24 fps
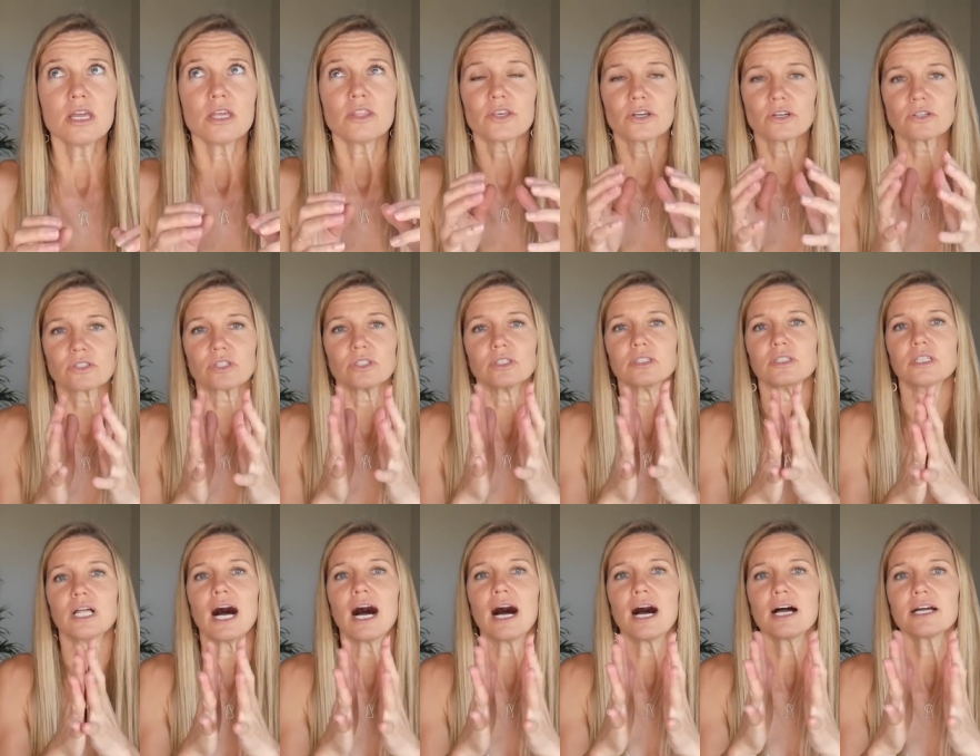There's a
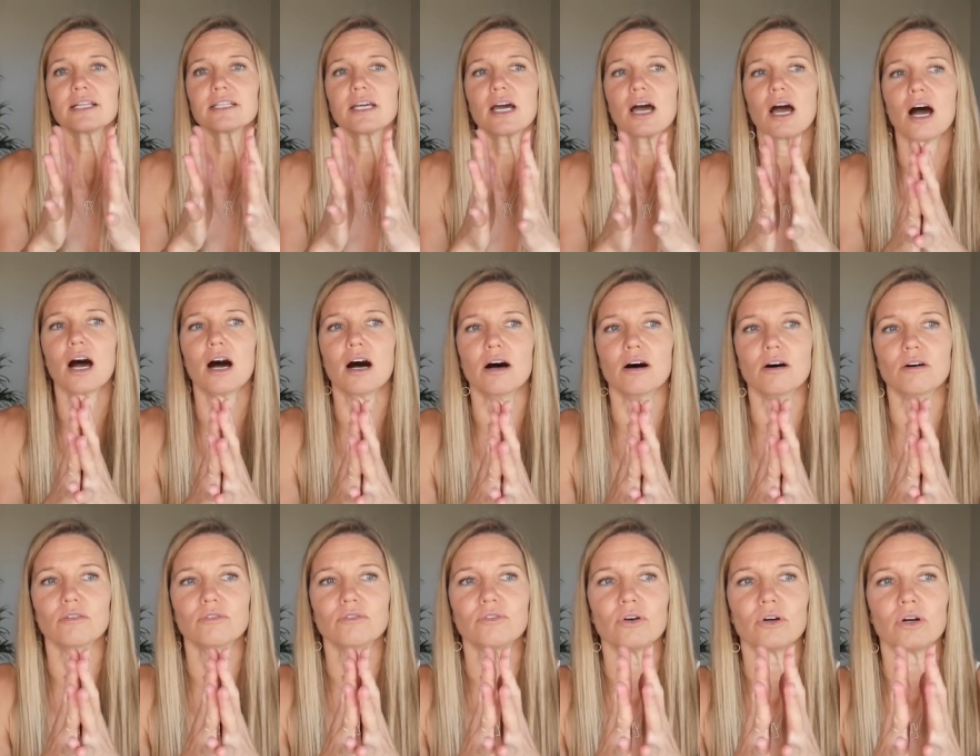lot
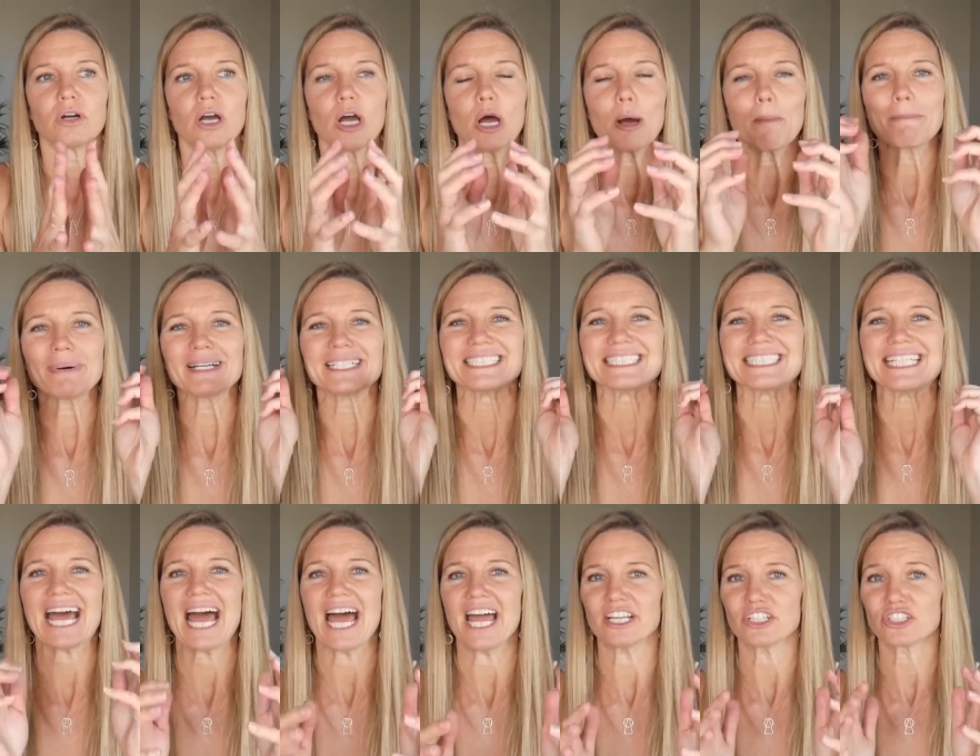of
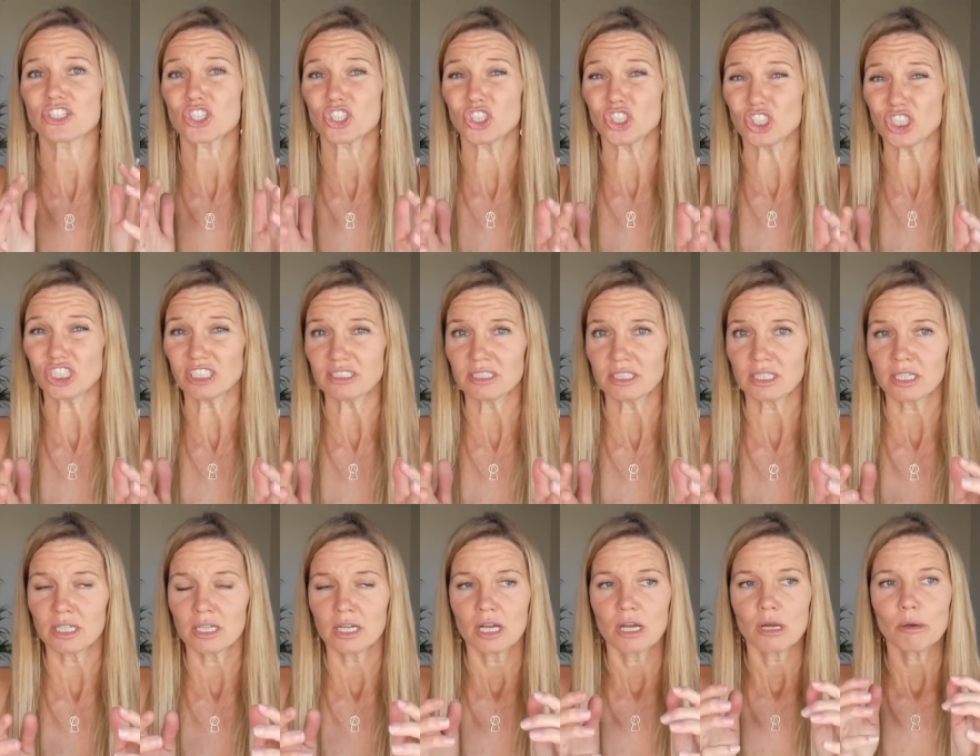potential,
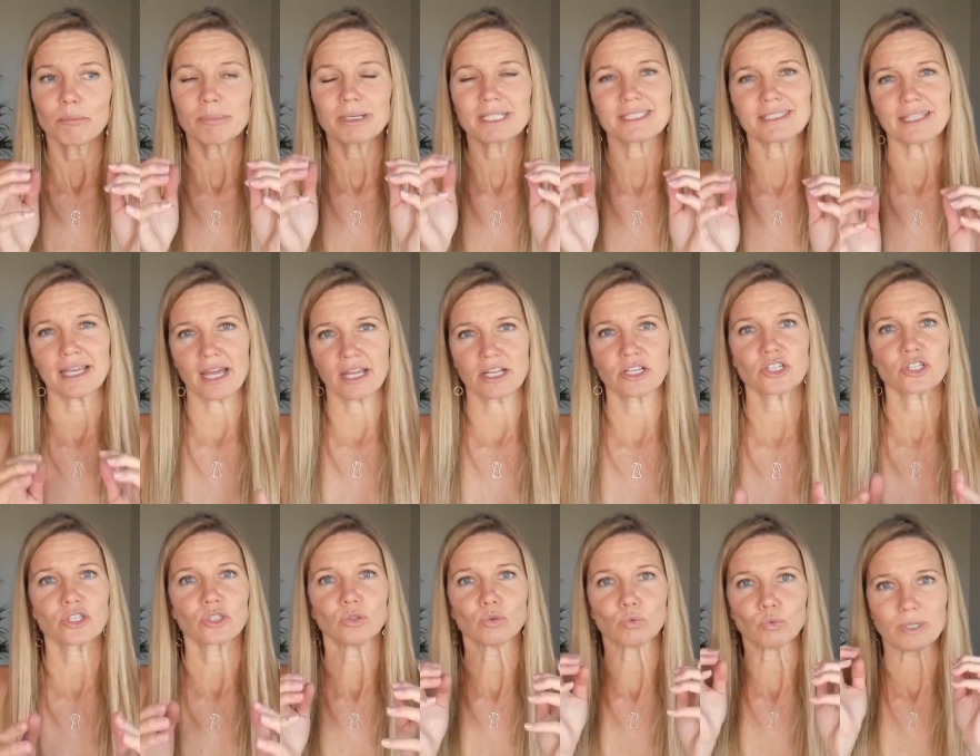
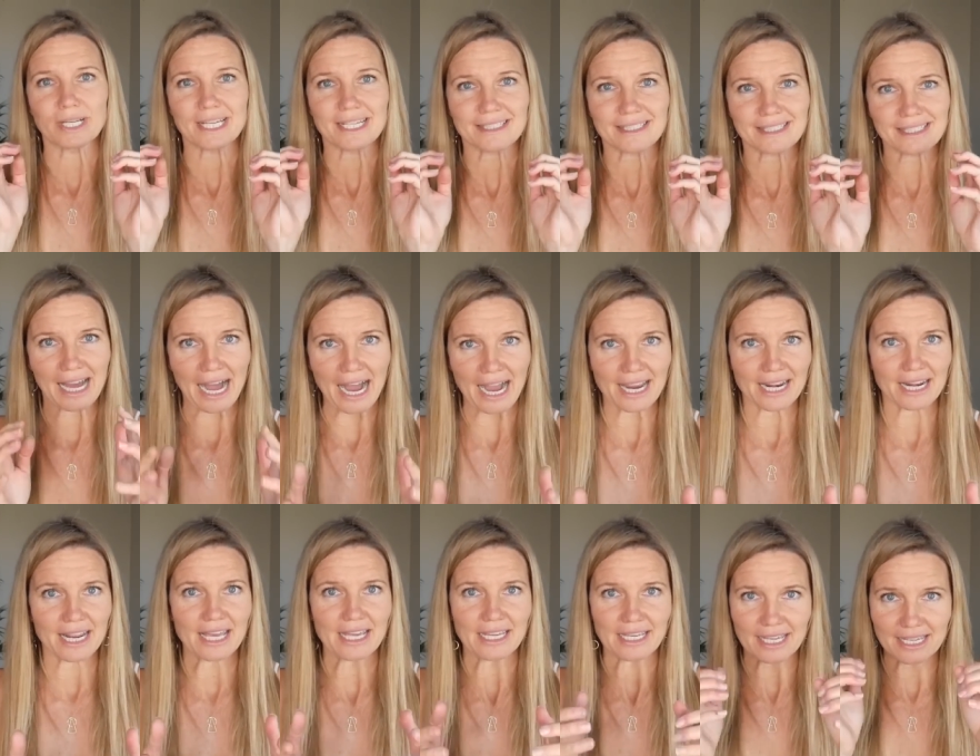potential
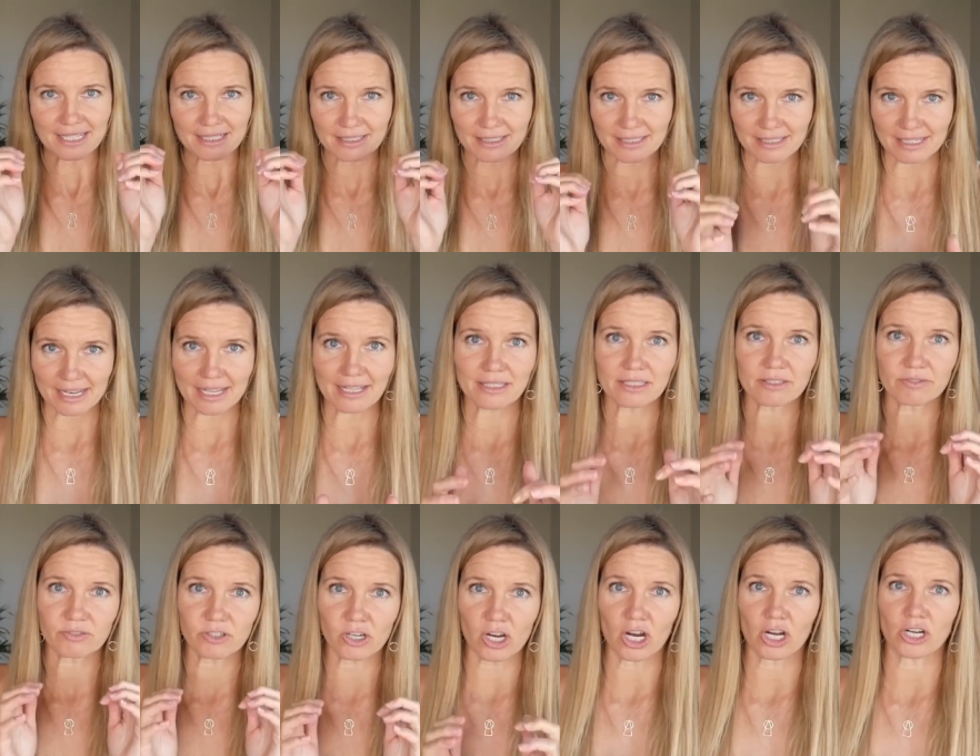residing in states
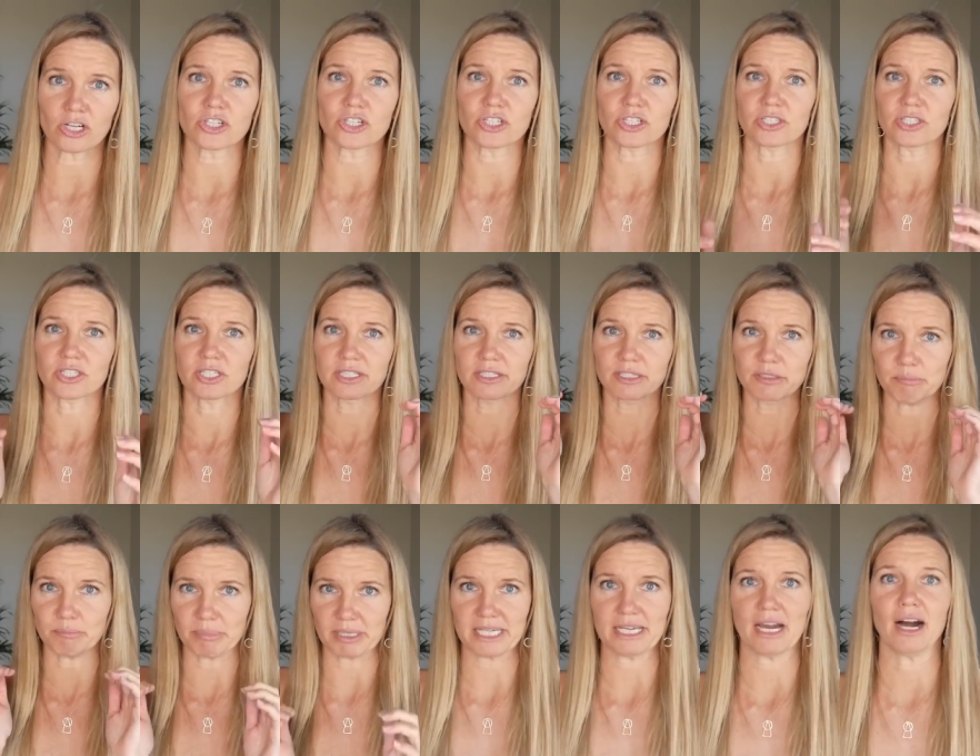of consciousness
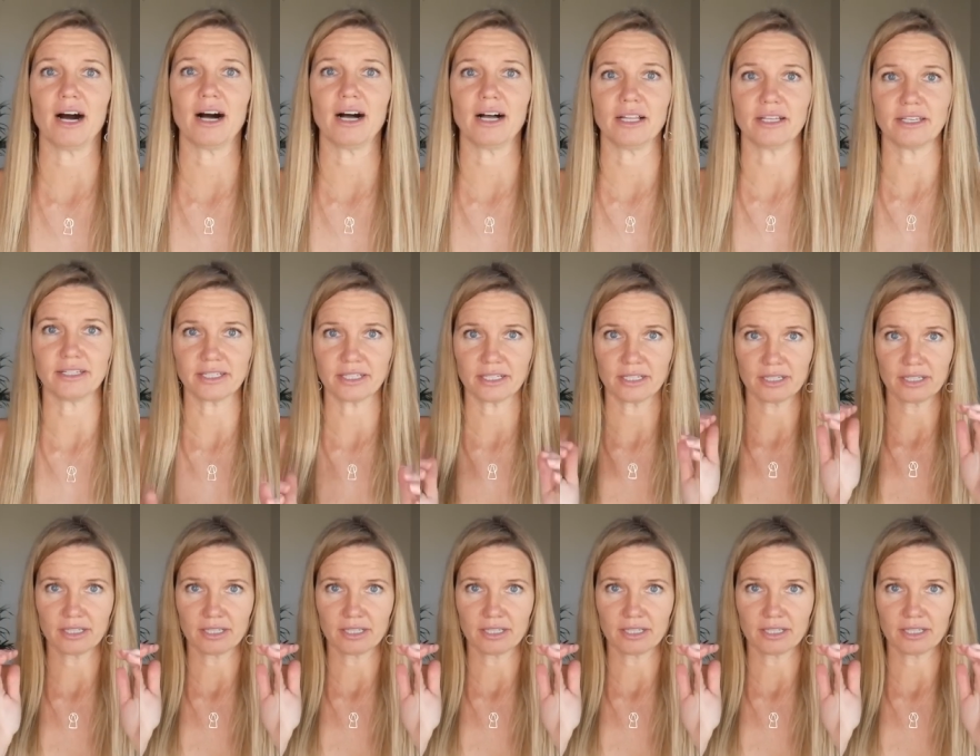beyond